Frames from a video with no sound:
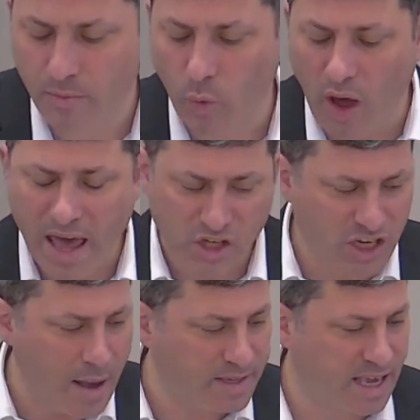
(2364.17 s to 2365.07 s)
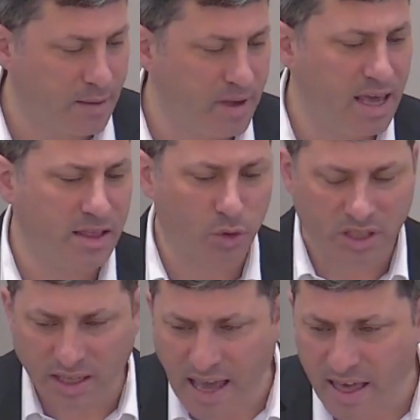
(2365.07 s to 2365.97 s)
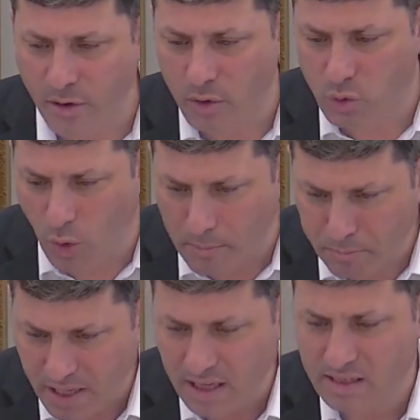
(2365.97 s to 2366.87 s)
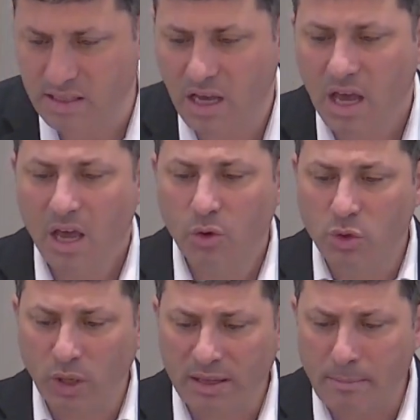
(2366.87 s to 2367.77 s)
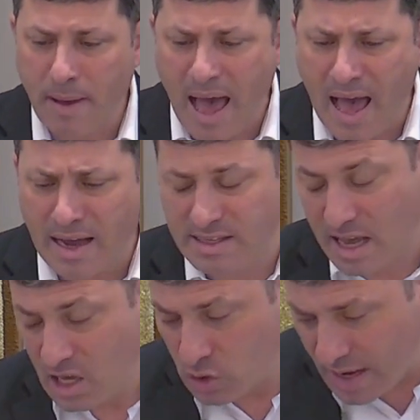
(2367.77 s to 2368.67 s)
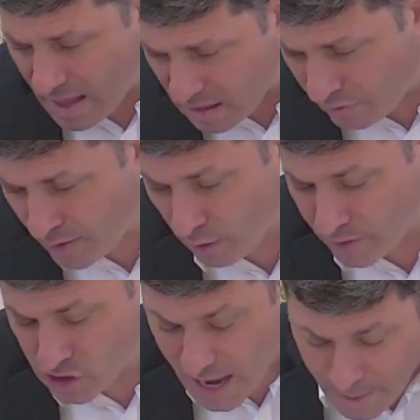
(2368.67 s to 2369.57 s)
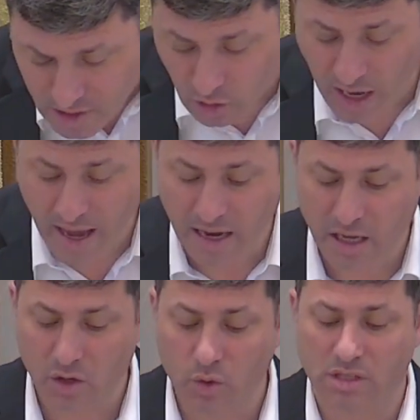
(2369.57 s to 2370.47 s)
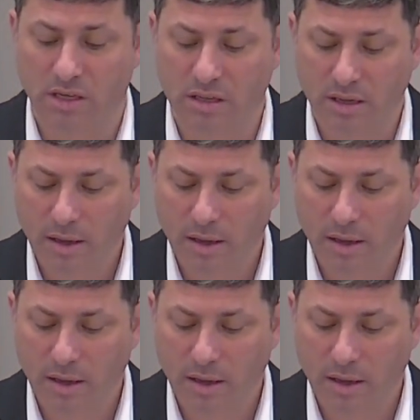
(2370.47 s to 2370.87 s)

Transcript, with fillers: When Shabbos came in, they were together, it was one piece, it was with the box. So now that it fell off on Shabbos, okay, I can use it.